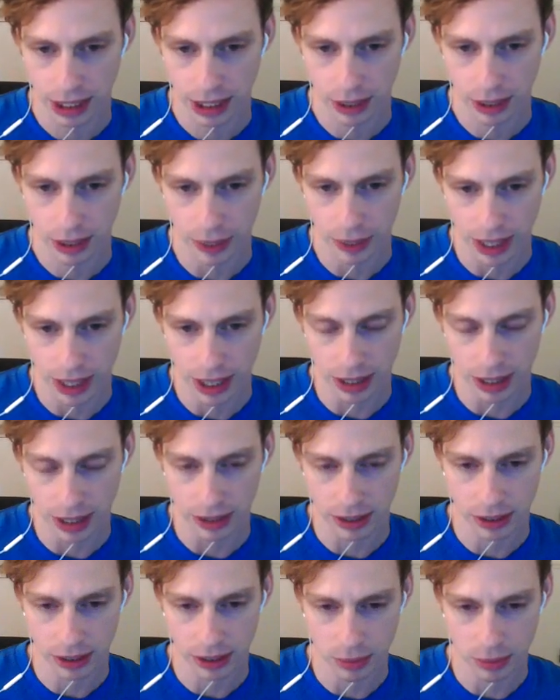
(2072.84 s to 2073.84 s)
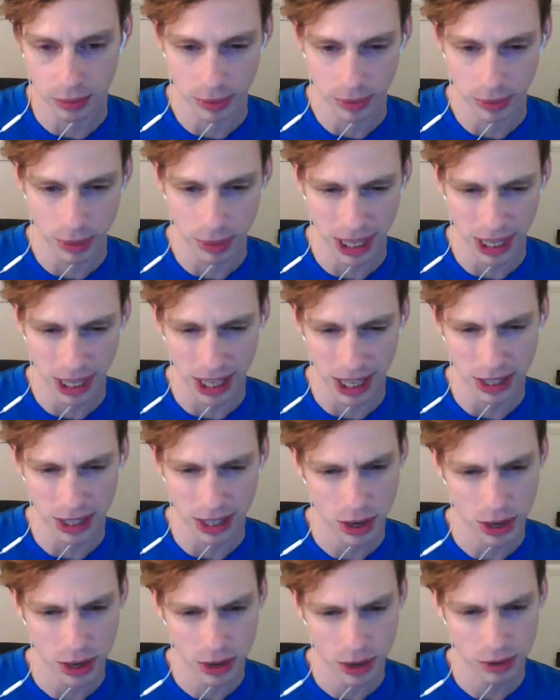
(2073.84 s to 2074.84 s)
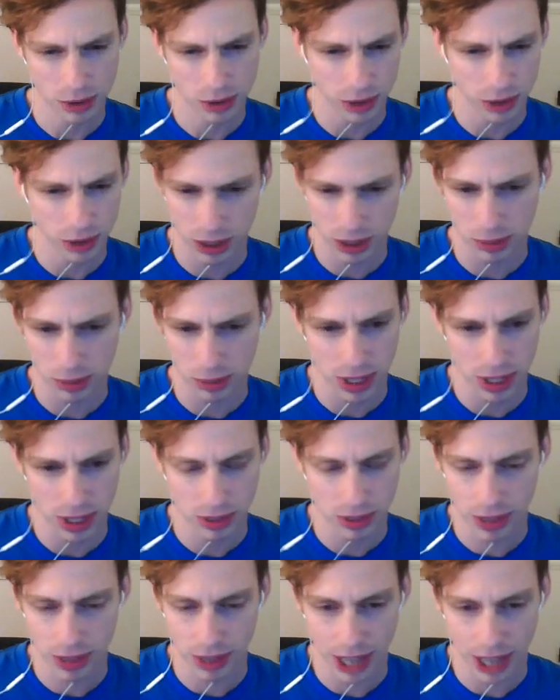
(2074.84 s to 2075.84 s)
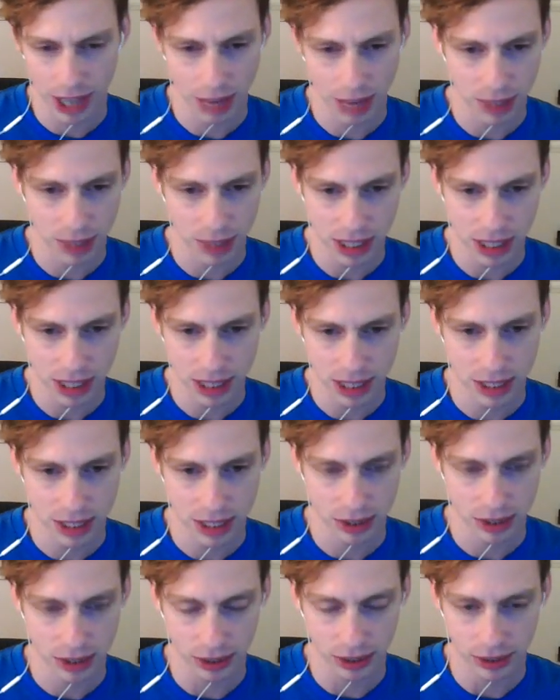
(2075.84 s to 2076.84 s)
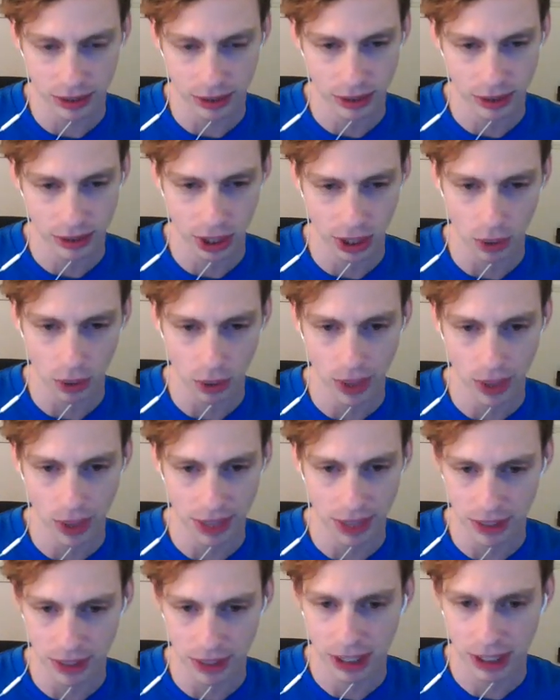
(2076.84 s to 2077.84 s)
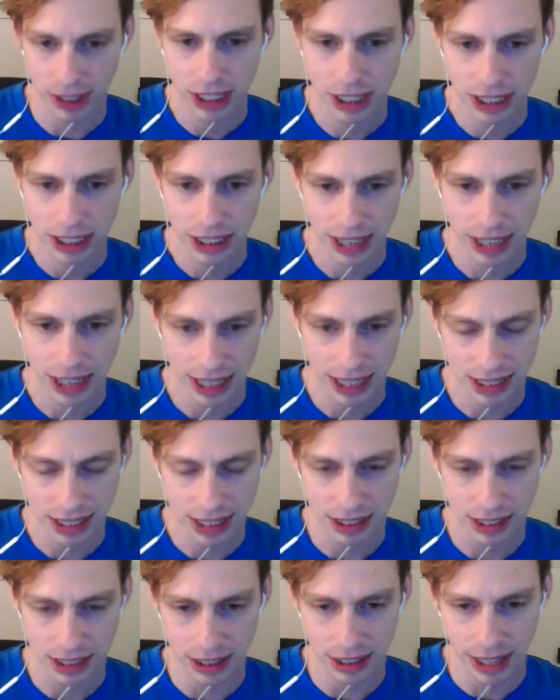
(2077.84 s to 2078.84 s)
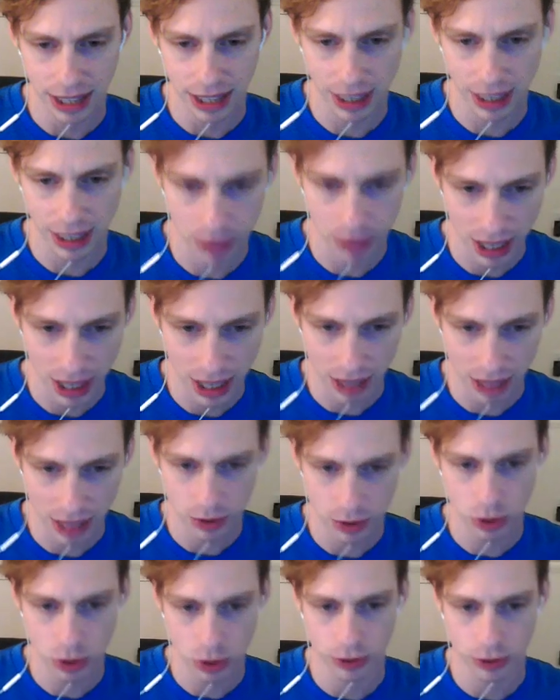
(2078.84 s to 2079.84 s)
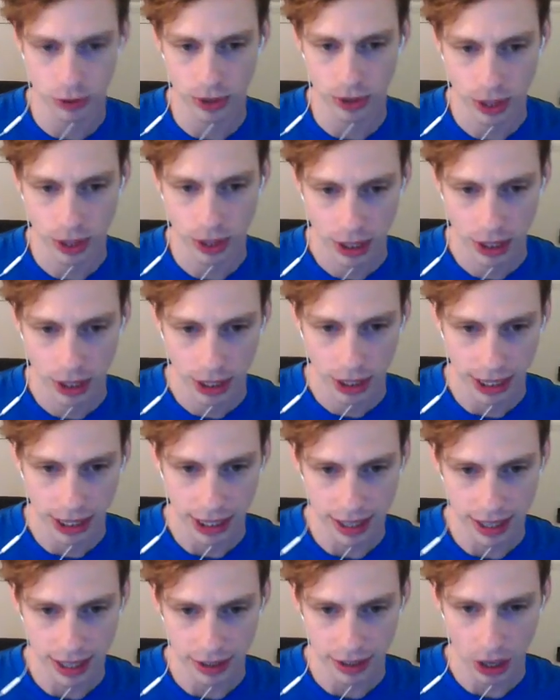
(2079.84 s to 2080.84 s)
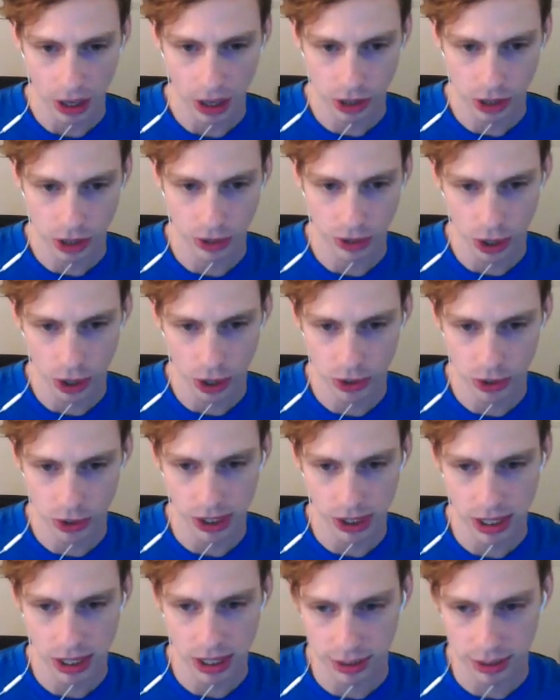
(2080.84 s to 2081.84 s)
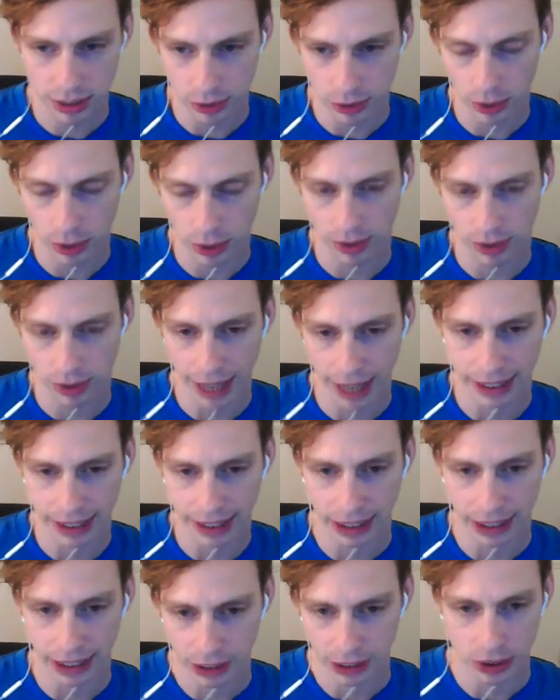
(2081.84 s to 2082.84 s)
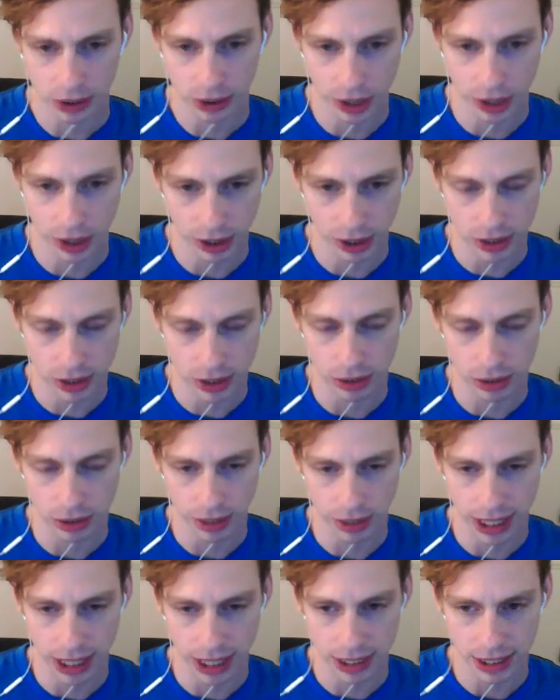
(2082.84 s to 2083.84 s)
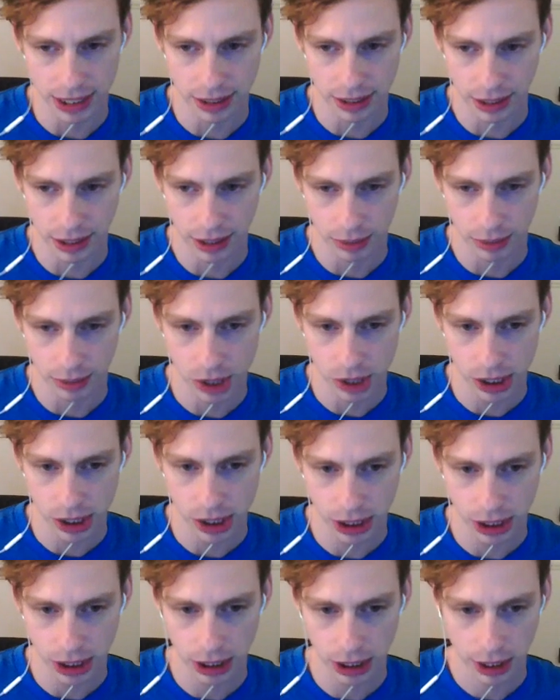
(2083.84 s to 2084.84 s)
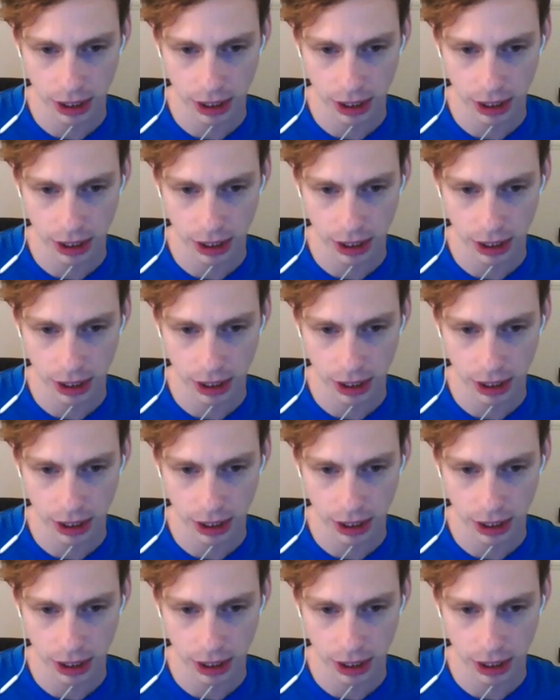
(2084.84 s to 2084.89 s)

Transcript: where you, you might not know for some reason what the IP is or, you know, whatever that's uh, that can be kind of useful. Uh, the, also the host keys if you want to validate that you're talking to the right uh, machine.